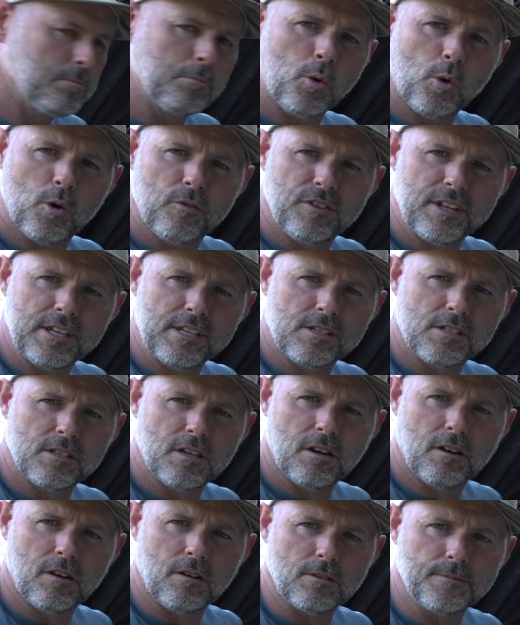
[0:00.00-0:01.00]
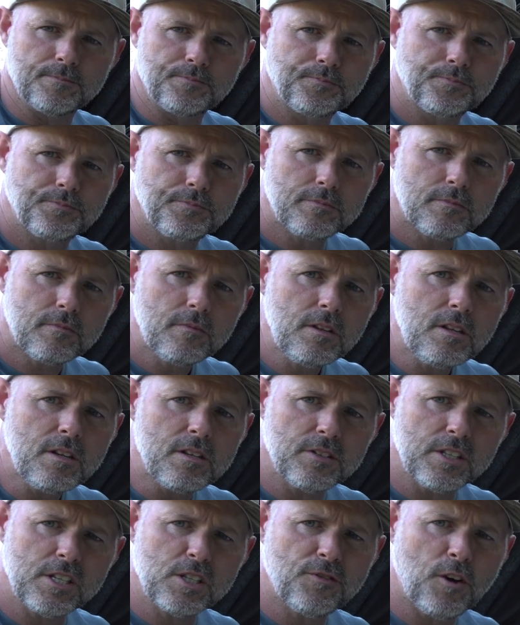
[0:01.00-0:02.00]
more of these
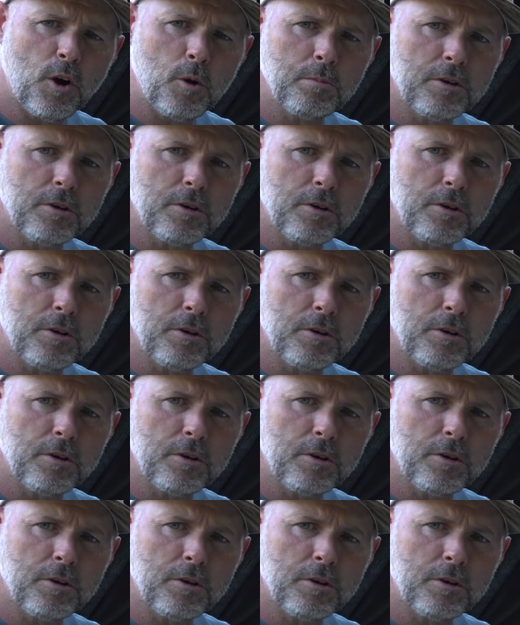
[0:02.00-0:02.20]
foam